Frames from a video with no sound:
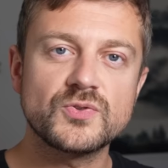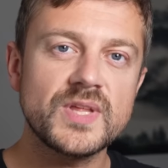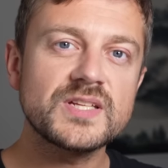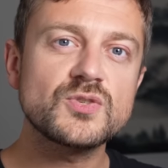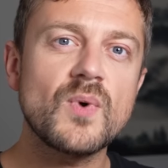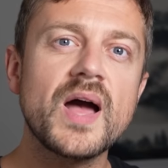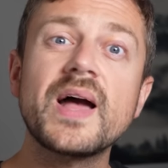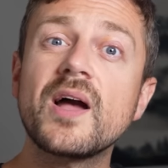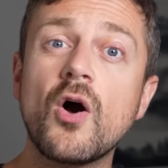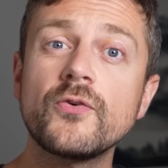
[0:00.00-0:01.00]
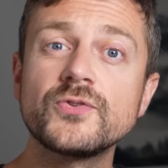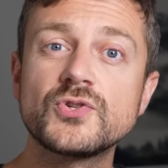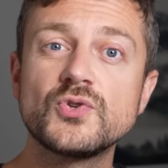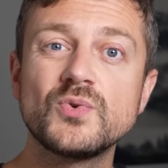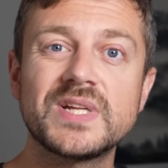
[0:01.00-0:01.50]
So that is why I often
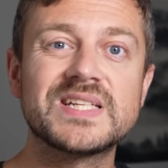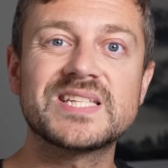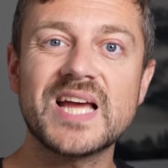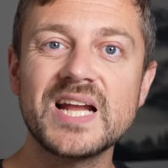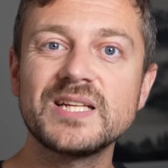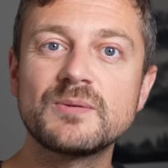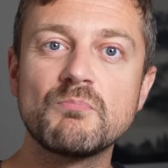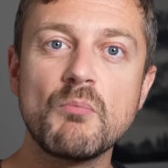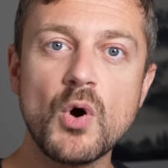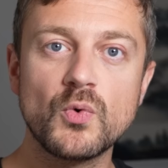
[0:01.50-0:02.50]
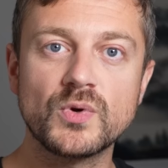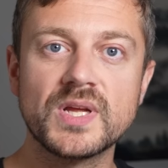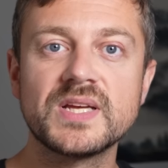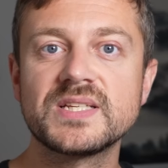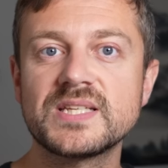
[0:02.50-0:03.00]
shoot in silent mode,
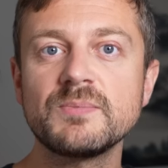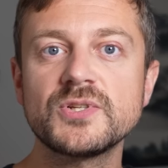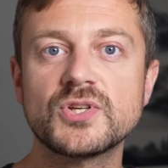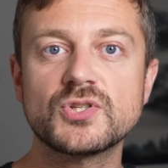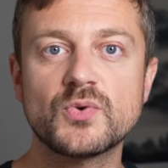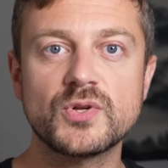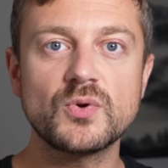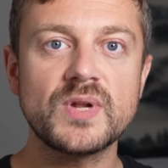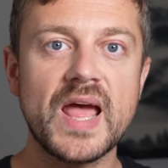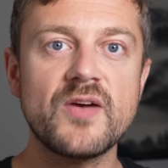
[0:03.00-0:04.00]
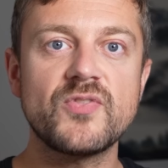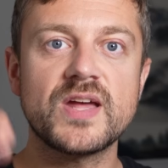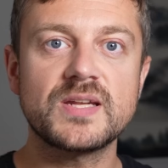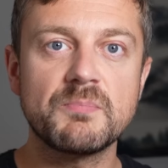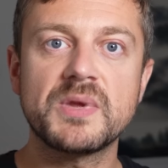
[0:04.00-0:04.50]
simply just so I don't have
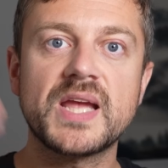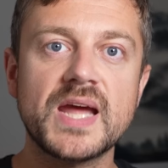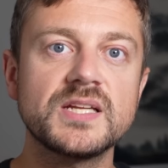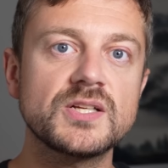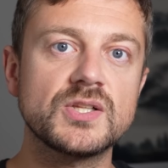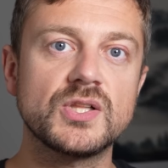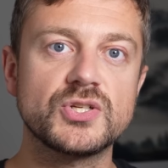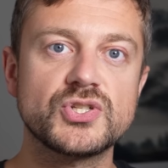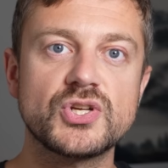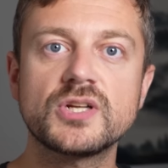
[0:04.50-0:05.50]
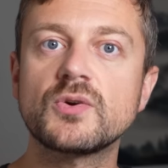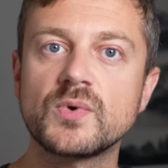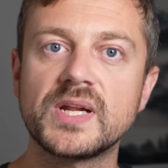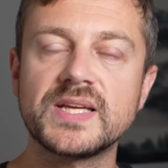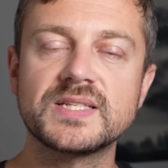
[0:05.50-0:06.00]
that mechanical shutter
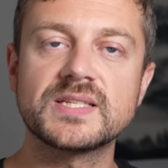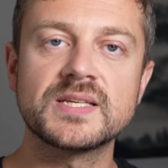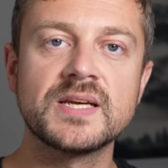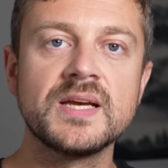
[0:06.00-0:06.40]
release.